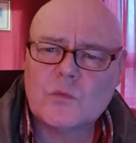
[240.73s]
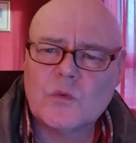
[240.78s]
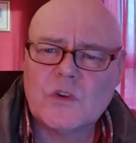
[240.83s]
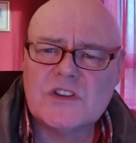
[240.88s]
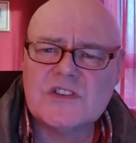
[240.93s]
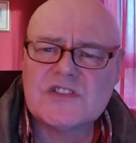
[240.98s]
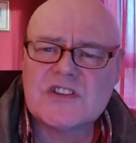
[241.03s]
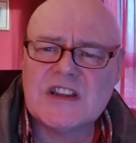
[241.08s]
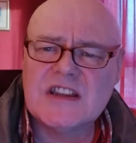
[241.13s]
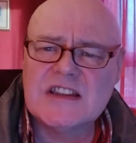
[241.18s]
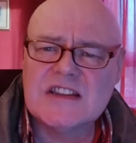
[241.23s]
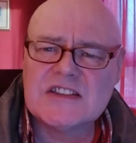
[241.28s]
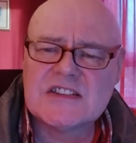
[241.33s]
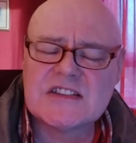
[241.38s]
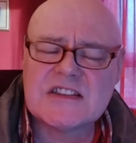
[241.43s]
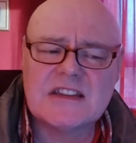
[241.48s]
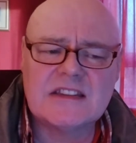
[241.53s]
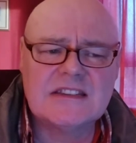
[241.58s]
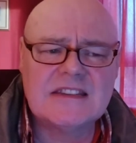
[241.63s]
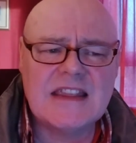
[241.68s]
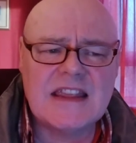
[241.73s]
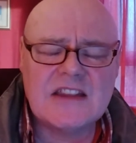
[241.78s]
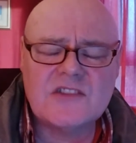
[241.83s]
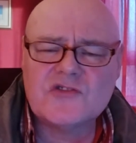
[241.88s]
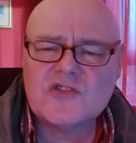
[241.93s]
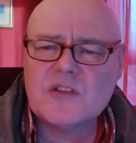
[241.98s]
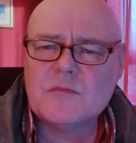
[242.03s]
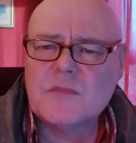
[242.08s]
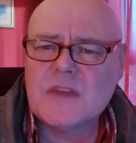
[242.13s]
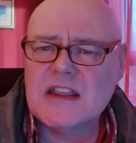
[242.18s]
which is
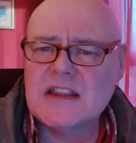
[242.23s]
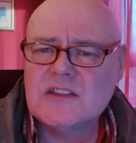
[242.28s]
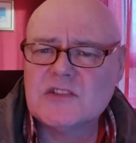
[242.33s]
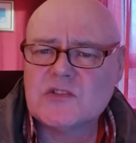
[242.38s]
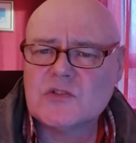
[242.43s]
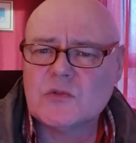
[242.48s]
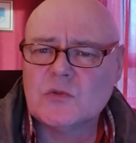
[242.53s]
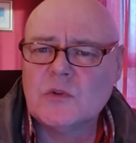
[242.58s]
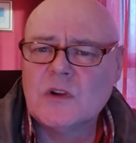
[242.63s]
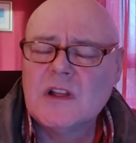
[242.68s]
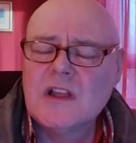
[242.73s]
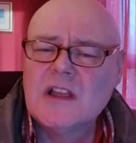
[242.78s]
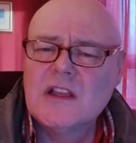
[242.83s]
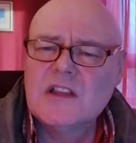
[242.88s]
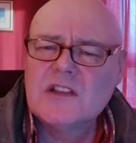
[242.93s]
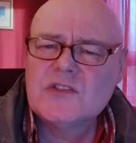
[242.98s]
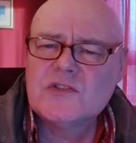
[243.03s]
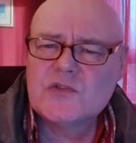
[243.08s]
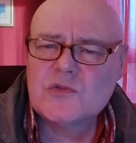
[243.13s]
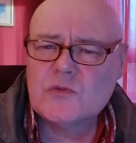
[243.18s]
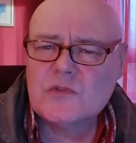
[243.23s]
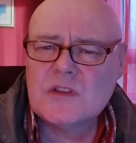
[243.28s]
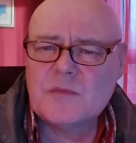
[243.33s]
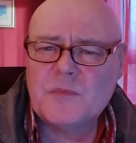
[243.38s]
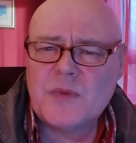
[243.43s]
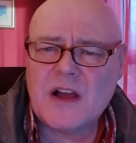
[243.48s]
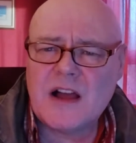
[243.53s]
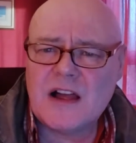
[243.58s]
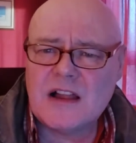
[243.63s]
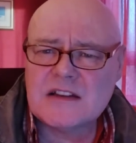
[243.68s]
detrimental to the
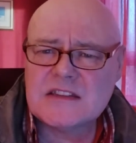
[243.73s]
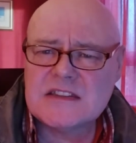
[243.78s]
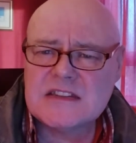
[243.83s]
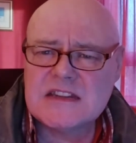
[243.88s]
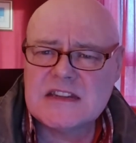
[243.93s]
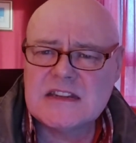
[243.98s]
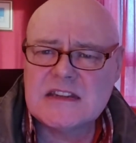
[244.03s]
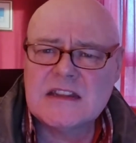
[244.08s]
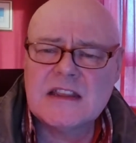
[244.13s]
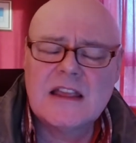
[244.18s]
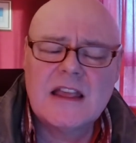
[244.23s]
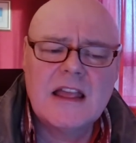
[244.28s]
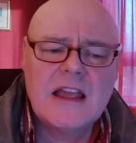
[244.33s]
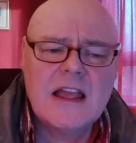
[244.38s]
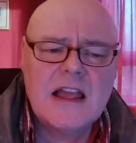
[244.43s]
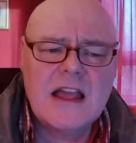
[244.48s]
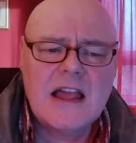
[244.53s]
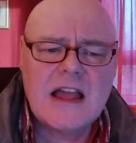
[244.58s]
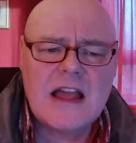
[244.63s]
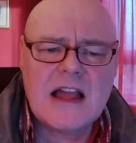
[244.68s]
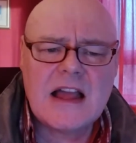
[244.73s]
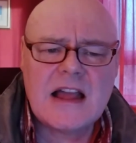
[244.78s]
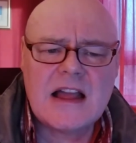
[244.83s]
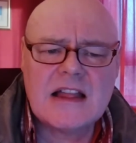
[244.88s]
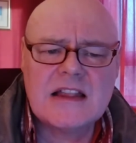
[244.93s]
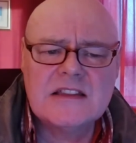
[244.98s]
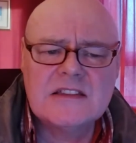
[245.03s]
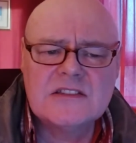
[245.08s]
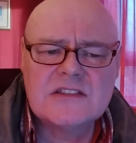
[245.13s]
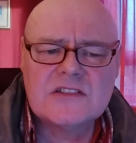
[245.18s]
party
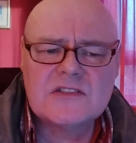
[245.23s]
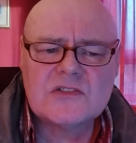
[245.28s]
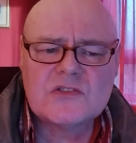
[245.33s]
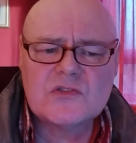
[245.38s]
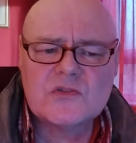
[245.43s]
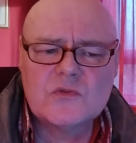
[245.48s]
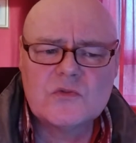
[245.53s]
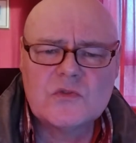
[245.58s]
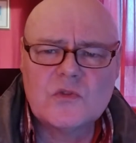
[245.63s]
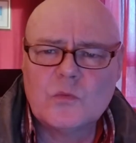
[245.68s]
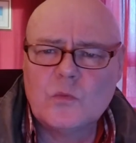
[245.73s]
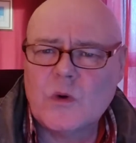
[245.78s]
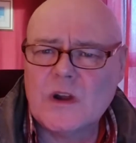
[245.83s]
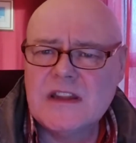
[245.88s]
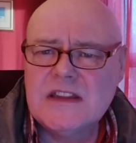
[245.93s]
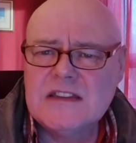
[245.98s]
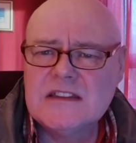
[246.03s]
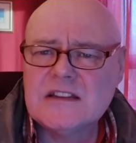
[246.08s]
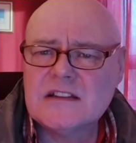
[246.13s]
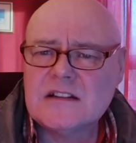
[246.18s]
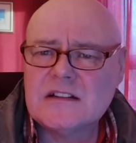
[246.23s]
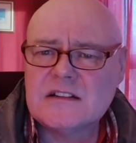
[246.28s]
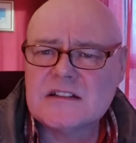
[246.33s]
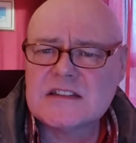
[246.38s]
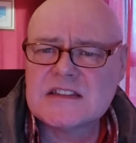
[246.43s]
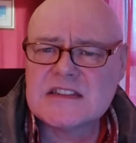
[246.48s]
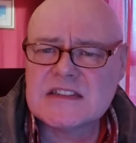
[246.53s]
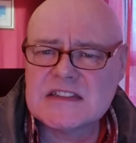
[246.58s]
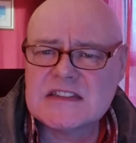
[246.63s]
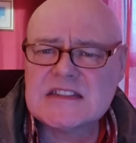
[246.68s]
and to the wider
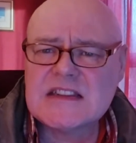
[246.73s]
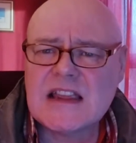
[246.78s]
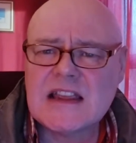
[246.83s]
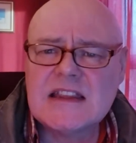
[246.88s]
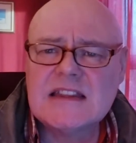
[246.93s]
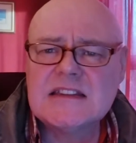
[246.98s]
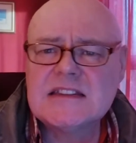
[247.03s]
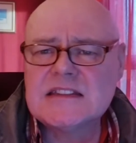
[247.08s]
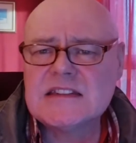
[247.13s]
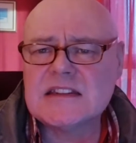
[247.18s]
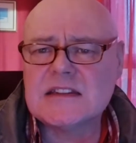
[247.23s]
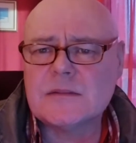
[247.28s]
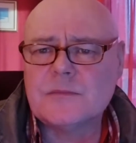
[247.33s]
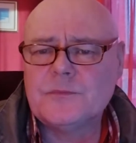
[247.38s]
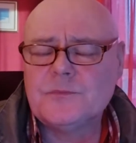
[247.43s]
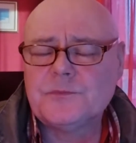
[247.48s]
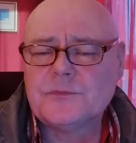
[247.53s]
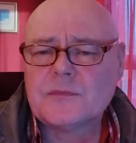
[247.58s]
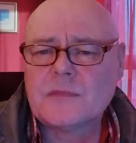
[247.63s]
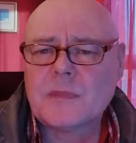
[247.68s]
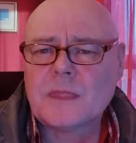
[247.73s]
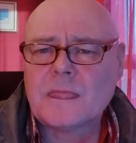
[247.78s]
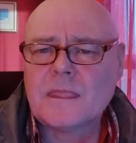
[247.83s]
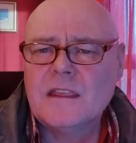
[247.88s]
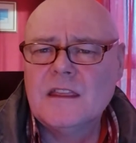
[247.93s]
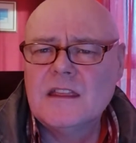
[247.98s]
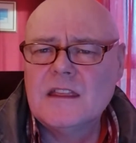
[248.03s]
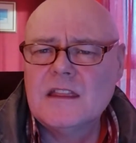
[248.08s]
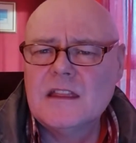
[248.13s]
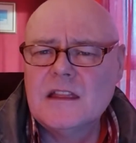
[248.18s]
society.
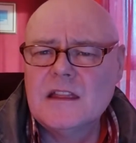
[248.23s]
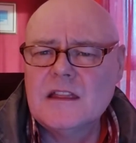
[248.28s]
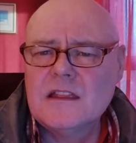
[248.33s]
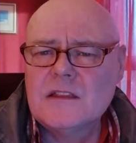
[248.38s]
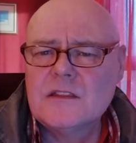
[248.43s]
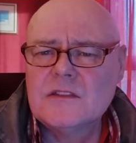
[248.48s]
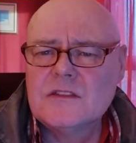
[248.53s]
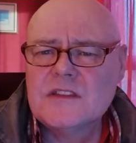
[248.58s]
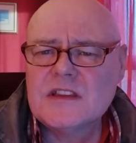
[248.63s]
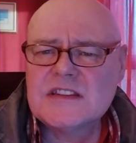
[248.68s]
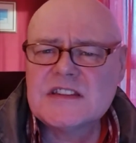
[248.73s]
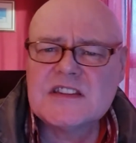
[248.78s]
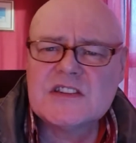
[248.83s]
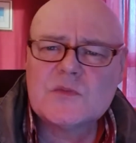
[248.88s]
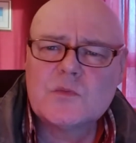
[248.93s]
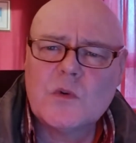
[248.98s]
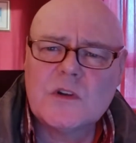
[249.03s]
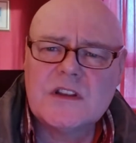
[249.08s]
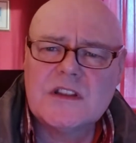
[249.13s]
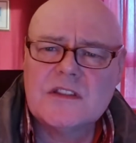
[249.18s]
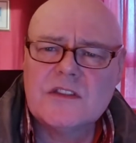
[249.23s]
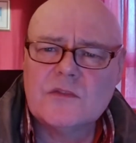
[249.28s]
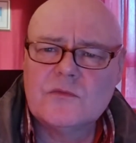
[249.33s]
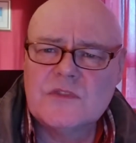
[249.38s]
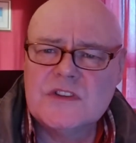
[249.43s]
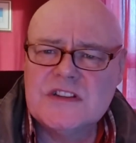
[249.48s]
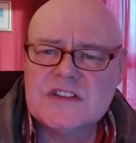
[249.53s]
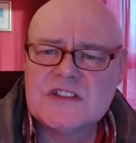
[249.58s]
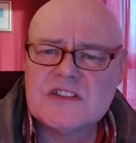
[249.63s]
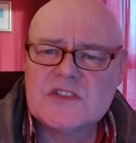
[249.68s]
This is one of the
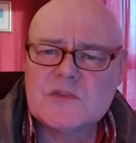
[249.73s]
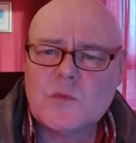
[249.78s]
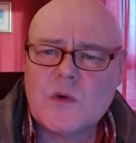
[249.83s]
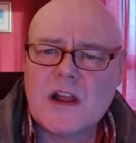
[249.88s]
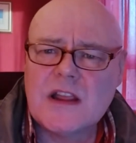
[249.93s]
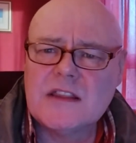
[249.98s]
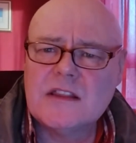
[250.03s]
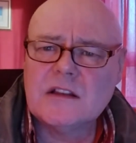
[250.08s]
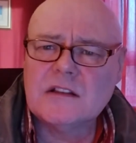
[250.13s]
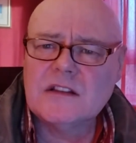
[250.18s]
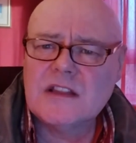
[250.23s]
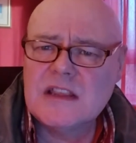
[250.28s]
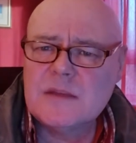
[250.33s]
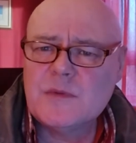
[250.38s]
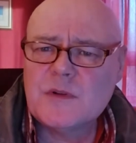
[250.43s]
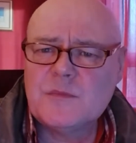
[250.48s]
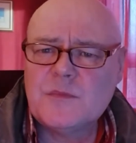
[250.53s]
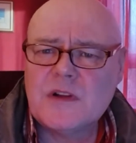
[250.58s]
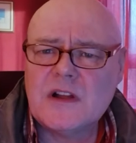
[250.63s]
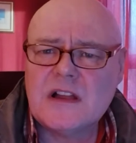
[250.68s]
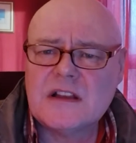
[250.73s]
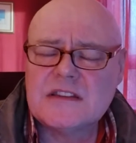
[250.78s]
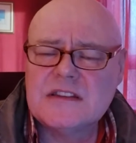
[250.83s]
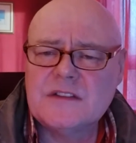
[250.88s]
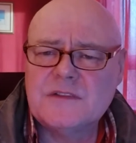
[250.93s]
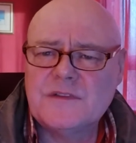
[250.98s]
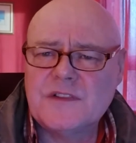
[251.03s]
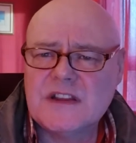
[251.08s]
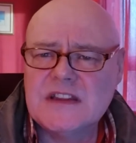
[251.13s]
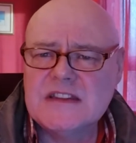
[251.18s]
reasons why the Labour
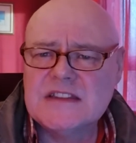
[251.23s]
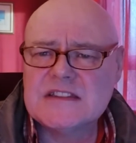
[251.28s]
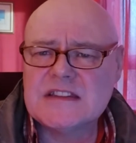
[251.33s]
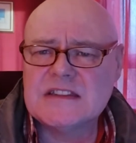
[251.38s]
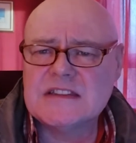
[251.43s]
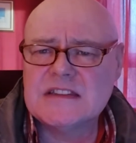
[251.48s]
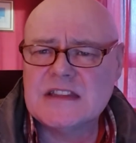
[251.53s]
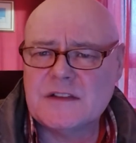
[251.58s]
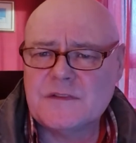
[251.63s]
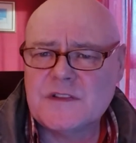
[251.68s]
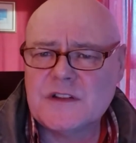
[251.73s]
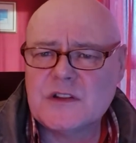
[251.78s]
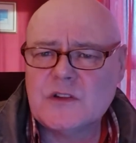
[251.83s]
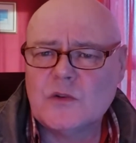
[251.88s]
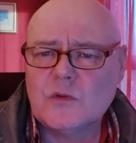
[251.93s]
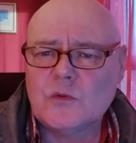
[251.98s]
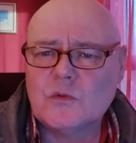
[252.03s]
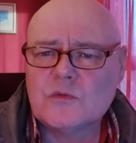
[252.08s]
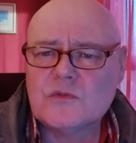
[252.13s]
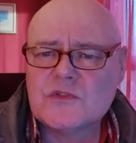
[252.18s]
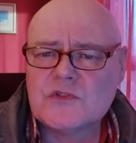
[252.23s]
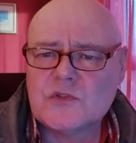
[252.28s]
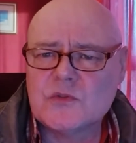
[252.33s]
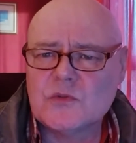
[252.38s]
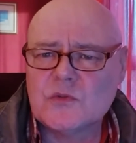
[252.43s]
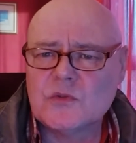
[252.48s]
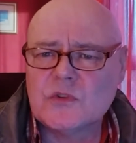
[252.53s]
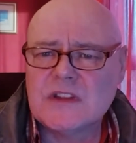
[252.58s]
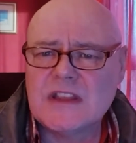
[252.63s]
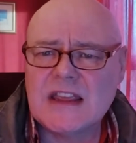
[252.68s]
Party finds it difficult
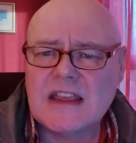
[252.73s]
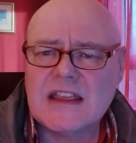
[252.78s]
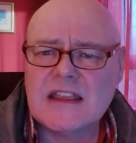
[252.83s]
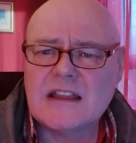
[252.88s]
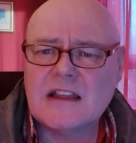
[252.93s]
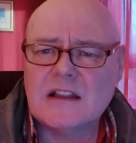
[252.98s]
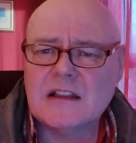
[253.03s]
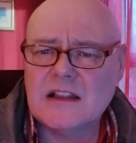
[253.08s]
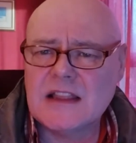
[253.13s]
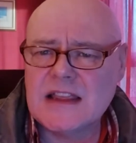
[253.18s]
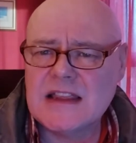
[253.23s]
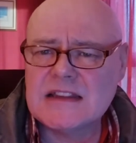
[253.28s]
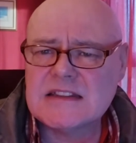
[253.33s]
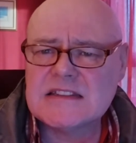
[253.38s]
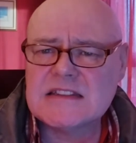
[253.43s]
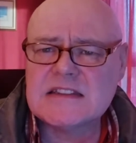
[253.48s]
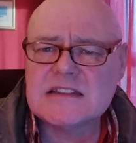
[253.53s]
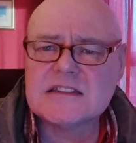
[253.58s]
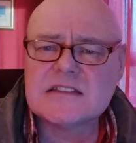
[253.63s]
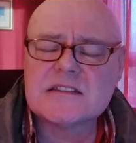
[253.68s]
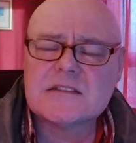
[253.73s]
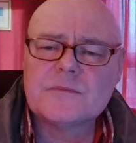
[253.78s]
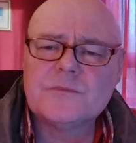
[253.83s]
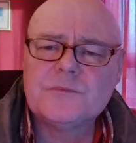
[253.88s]
to get elected.